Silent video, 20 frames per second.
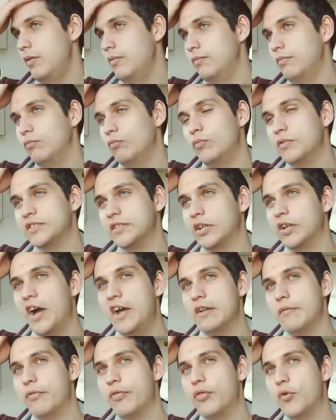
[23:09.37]
Was a
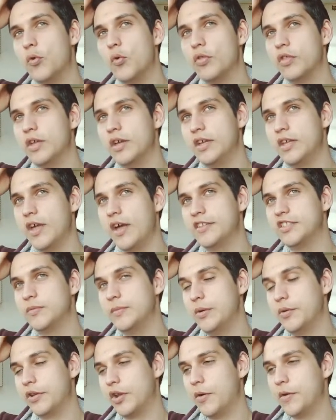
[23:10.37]
kind of thought that occurred to
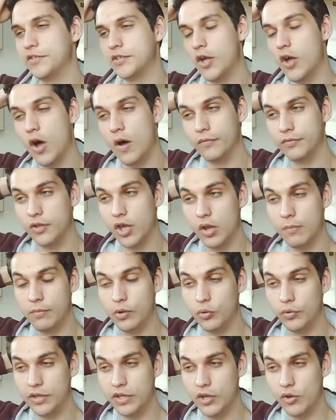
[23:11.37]
me when I was half done
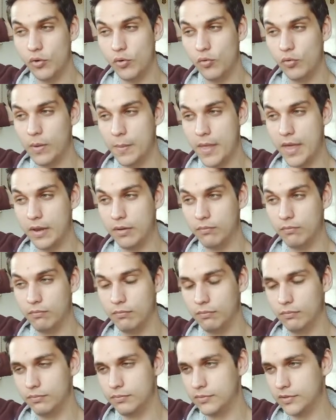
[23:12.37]
building it all, and then
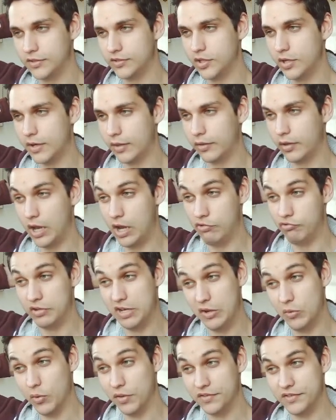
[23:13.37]
decided that I
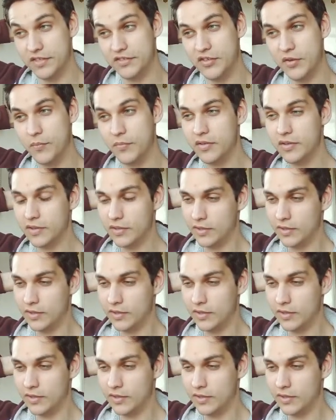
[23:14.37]
really wanted them.